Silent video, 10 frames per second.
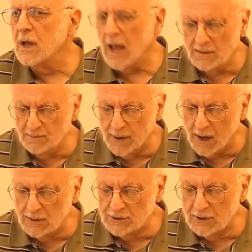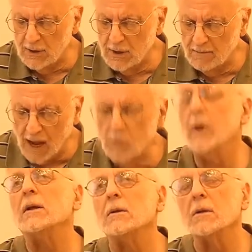and part my
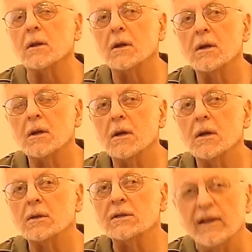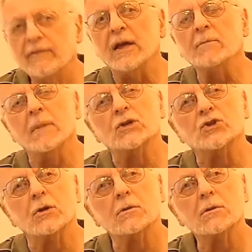will, living
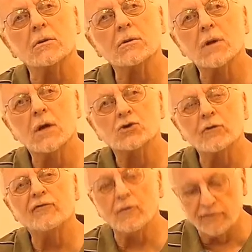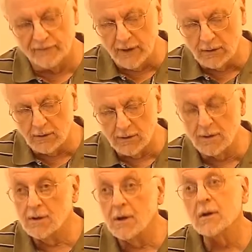mission to fulfill.
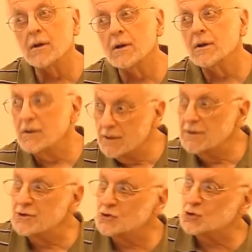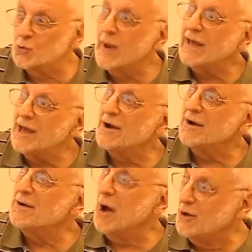
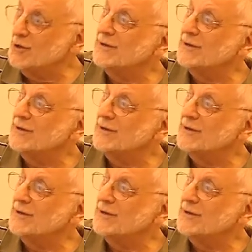Swinging on a